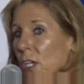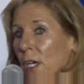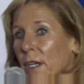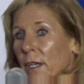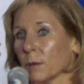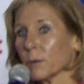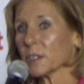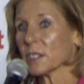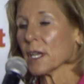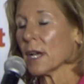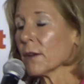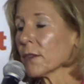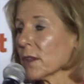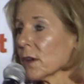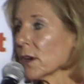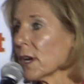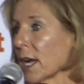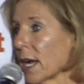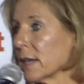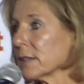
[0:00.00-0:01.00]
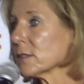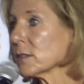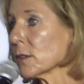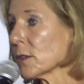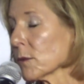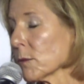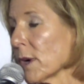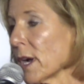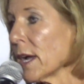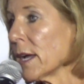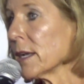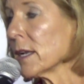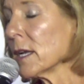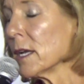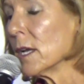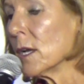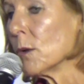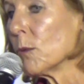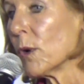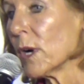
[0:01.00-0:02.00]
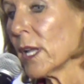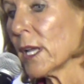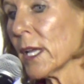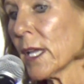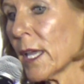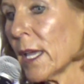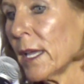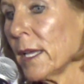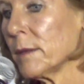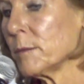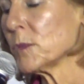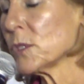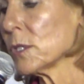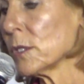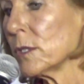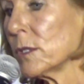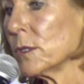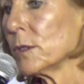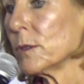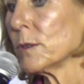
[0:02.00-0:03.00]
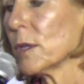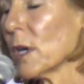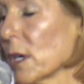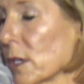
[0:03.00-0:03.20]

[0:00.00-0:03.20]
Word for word: China was out there as a threat when it came to